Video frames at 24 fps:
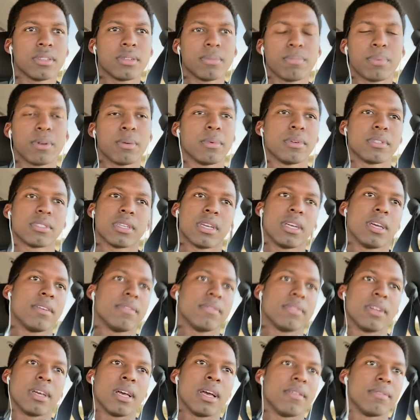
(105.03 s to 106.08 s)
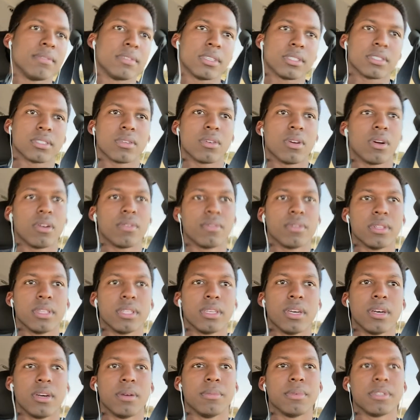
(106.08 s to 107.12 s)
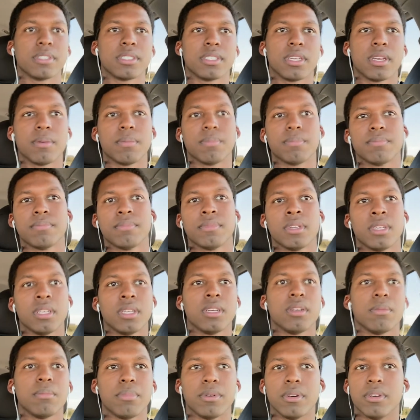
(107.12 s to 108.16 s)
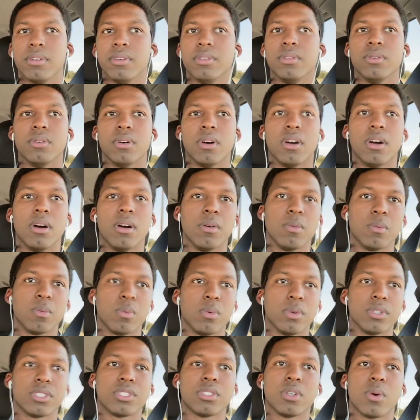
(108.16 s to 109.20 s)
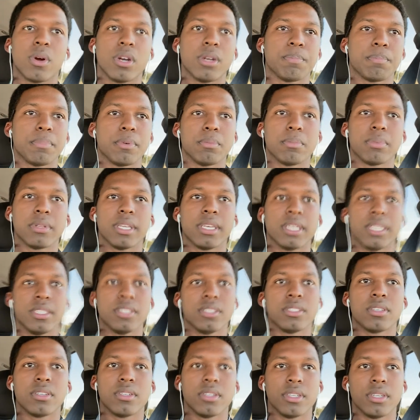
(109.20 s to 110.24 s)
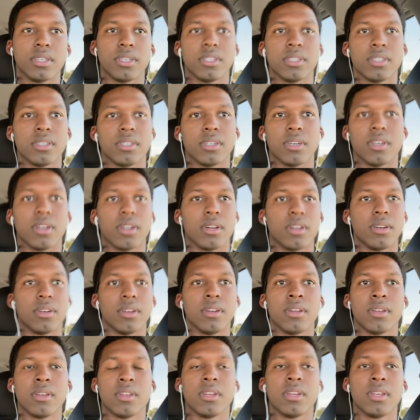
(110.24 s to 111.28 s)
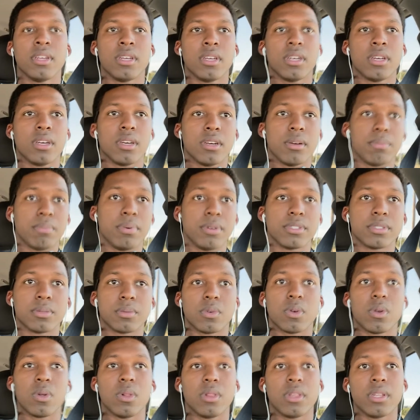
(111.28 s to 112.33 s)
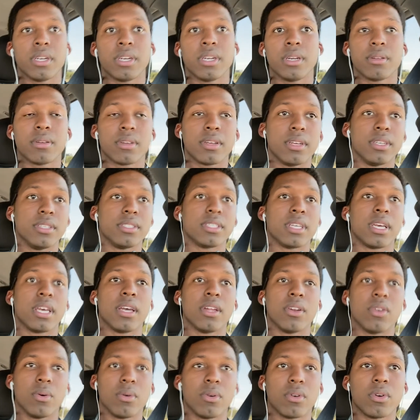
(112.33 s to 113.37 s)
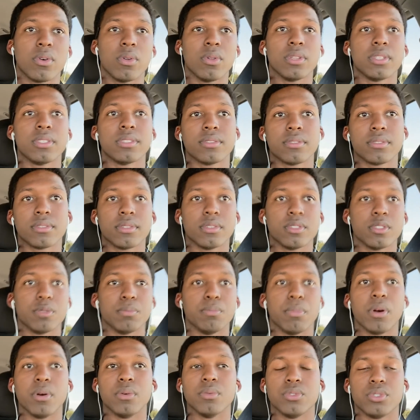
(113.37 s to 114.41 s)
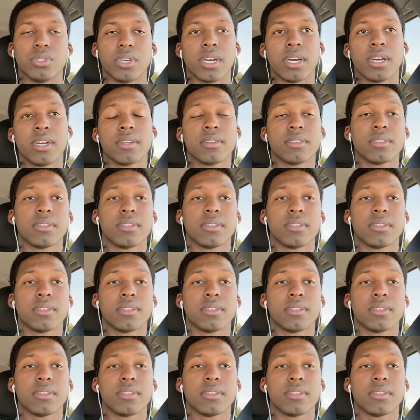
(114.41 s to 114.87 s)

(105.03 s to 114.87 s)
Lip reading: Pretty much, I haven't touched the car really, except put new windshield wiper blades on there. Put some coolant in it because it had no coolant. It was bone dry.